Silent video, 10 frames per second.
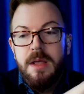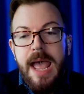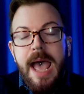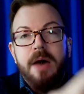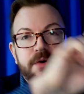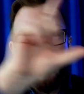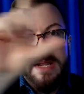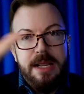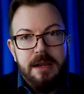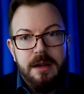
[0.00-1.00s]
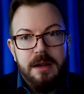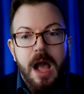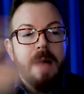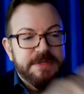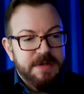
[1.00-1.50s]
how do we
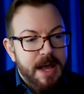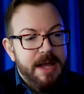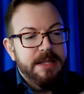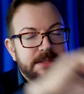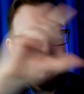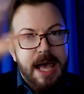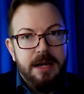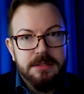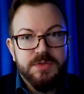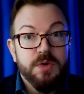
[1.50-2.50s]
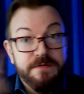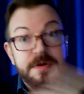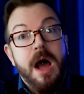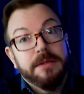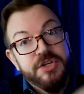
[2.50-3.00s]
optimize that sort of
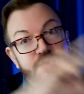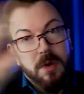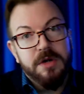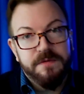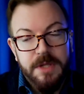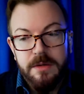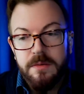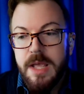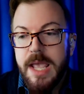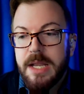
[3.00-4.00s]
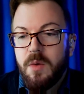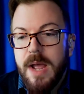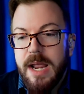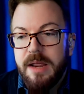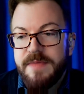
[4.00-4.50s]
knowledge workflow in a
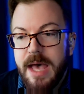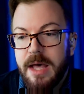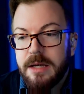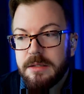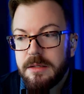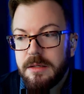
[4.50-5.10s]
way that